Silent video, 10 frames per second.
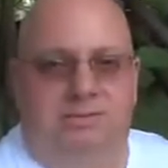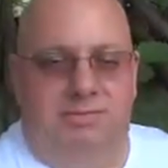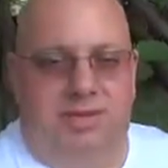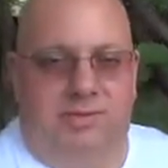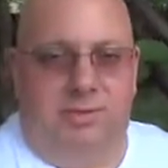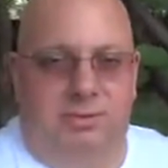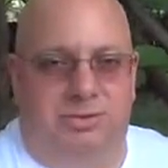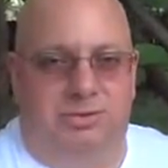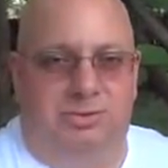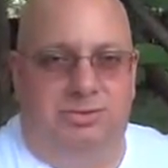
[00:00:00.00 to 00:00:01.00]
of them. The other one
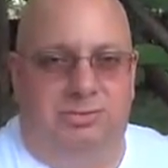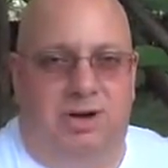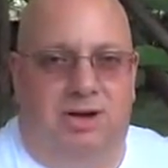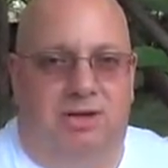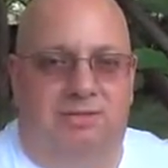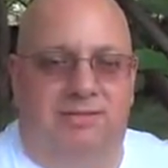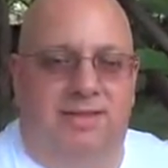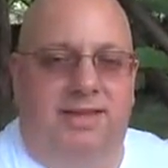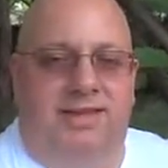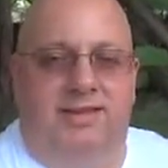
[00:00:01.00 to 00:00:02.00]
was too small,
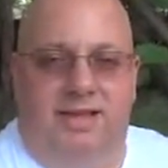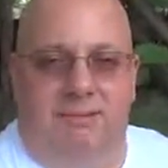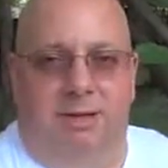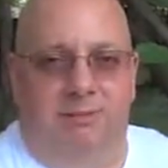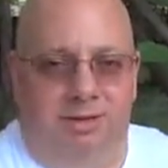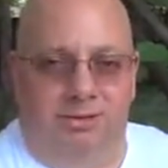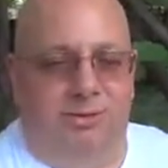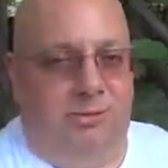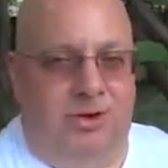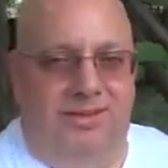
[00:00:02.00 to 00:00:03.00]
and my mother
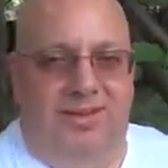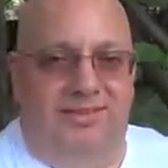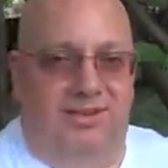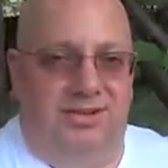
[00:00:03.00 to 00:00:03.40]
is wearing that